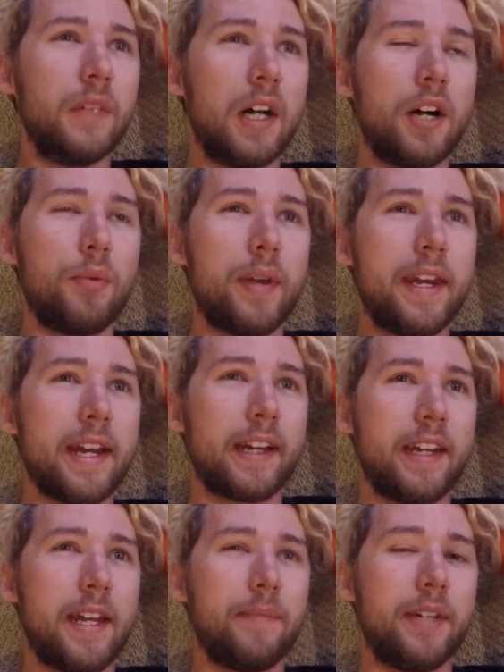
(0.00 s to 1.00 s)
Uh, we
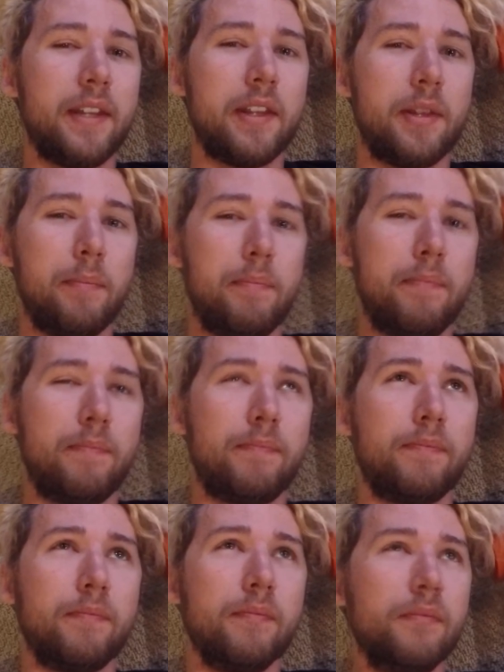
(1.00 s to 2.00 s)
nicknamed it the
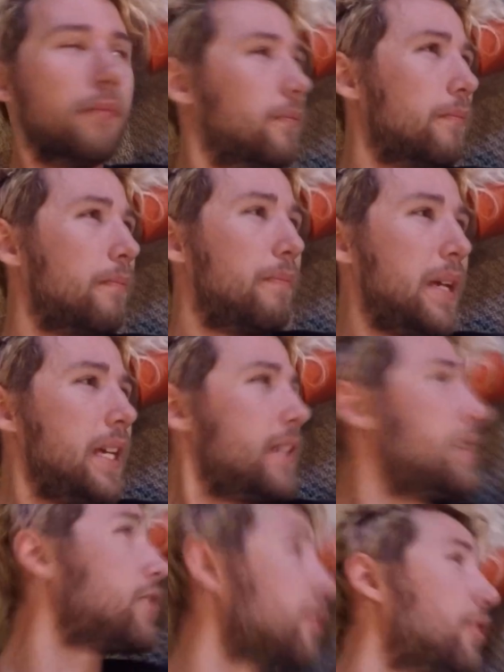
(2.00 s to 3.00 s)

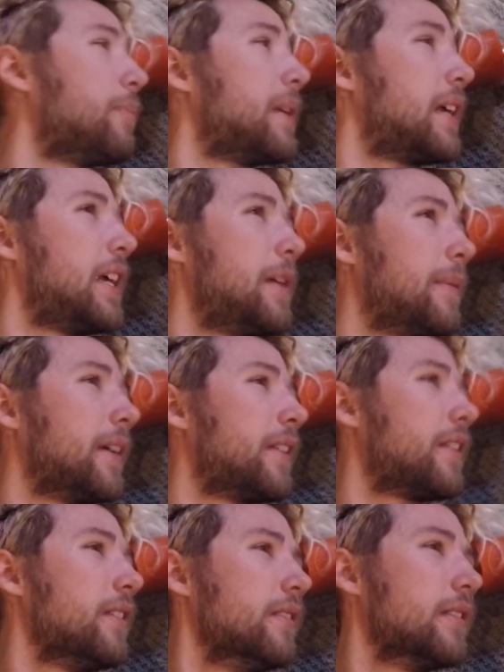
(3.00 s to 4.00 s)
Beast or the
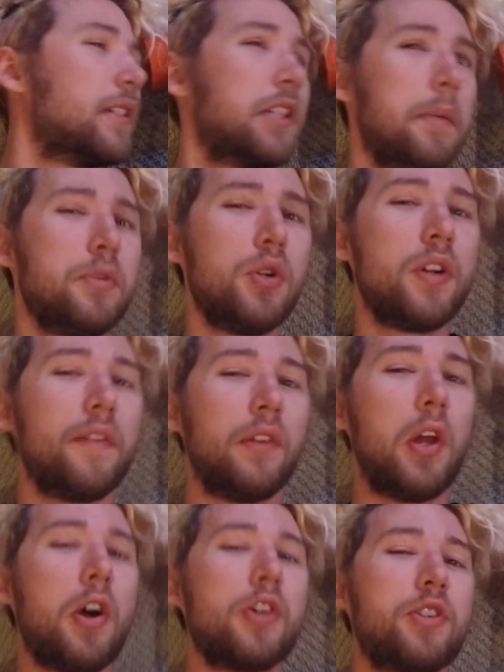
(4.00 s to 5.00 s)
Behemoth. Some sort of
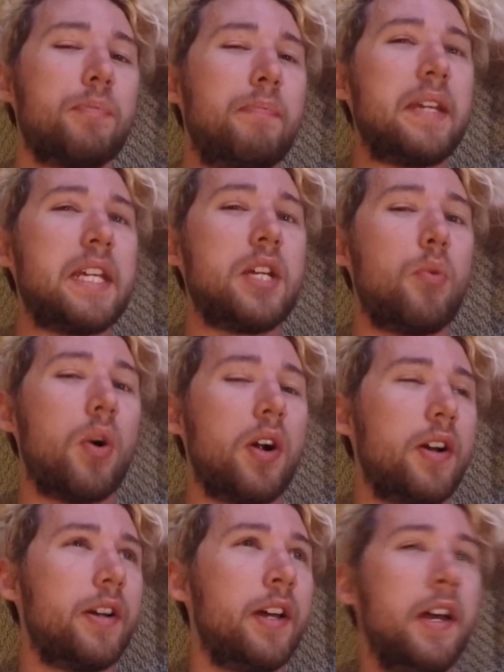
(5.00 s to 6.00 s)
large B
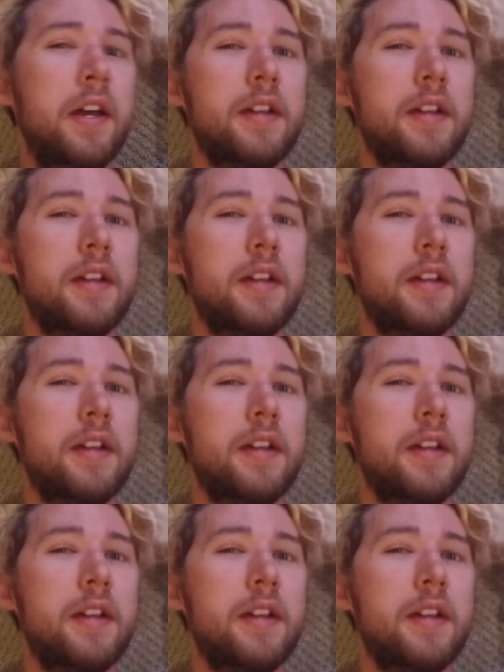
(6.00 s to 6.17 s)
word.